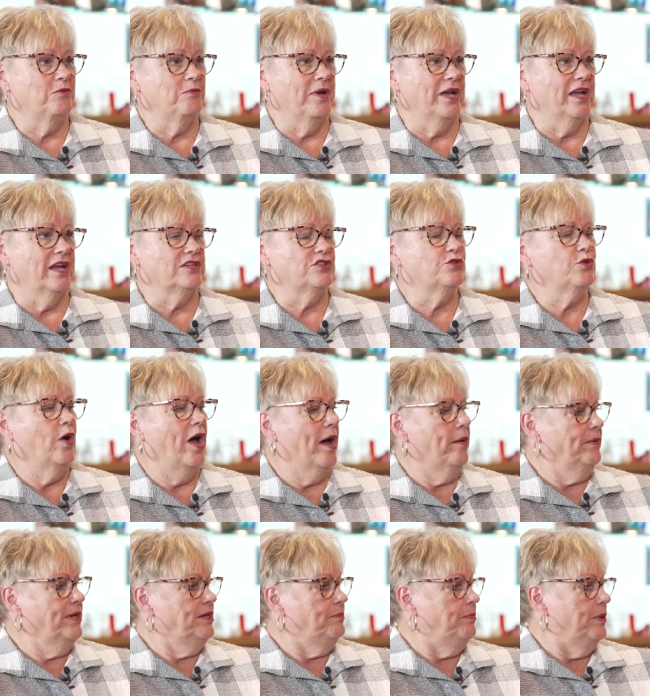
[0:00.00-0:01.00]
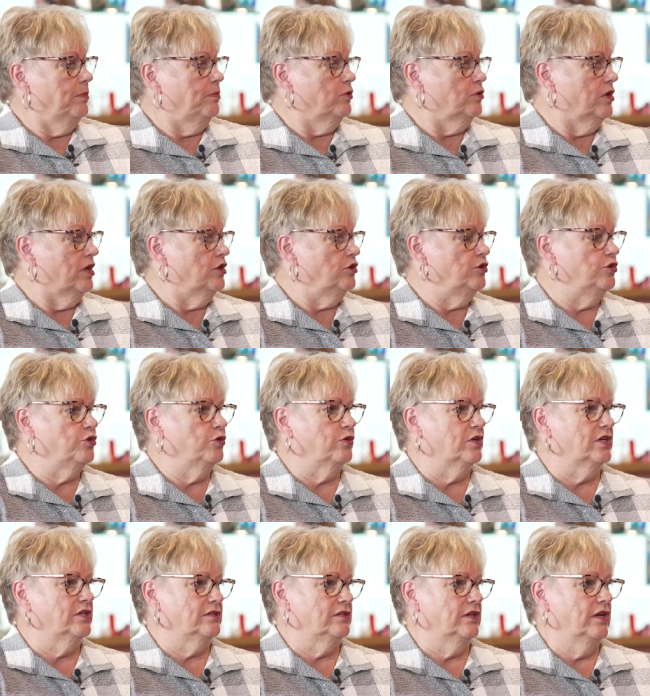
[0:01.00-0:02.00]
Oh my gosh. So how many people can you do
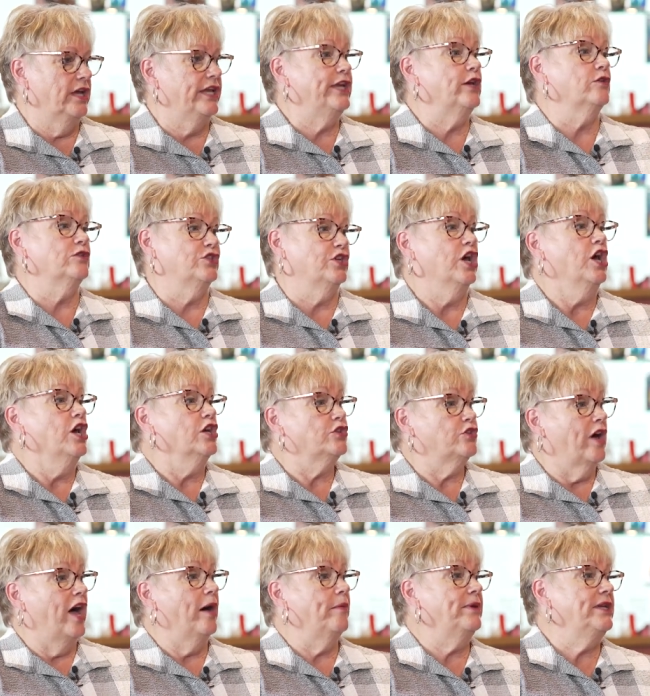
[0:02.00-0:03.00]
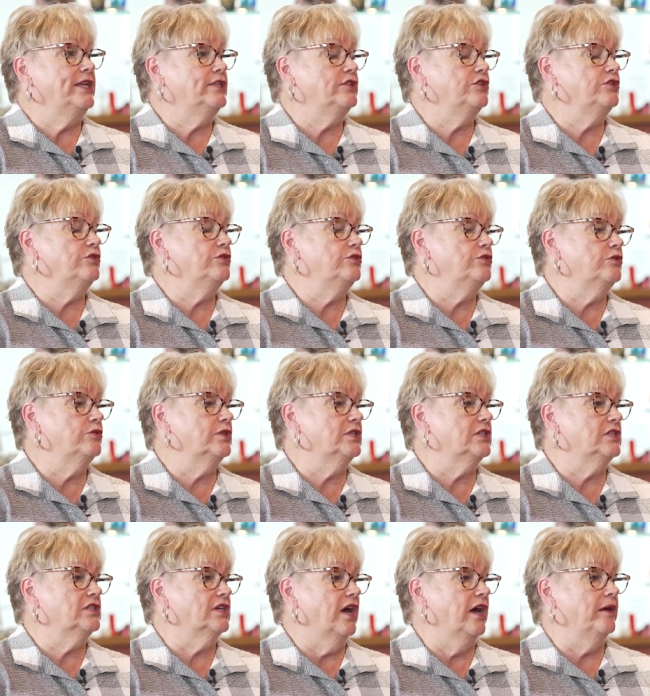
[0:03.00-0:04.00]
it so how many do you do at
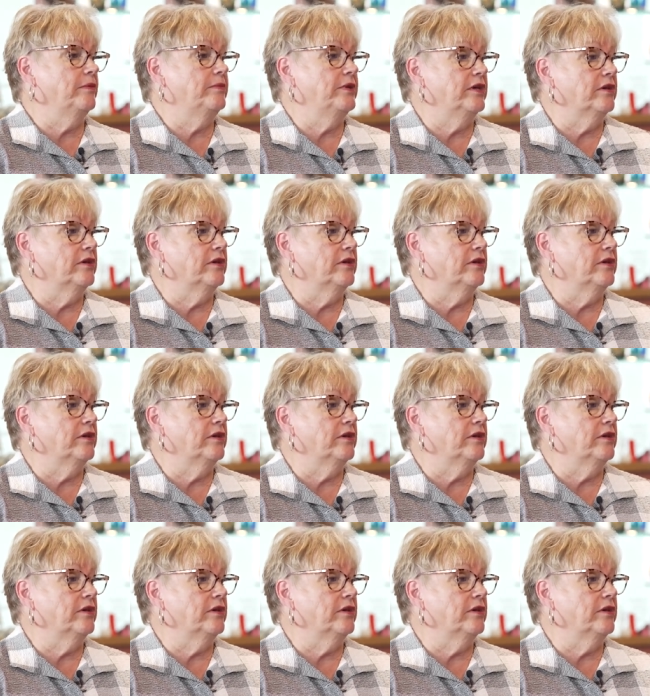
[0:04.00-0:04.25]
a time